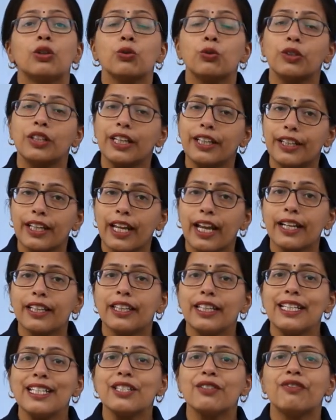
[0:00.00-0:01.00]
to
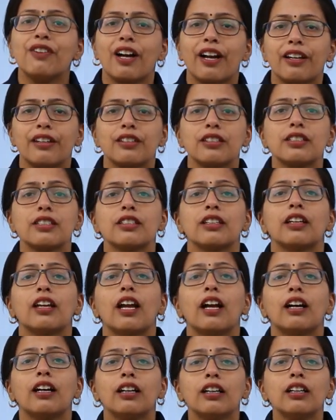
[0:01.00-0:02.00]
detect these virus,
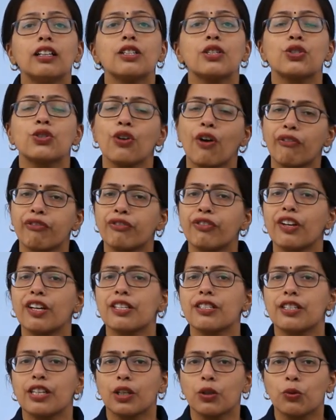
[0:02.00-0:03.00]
a software is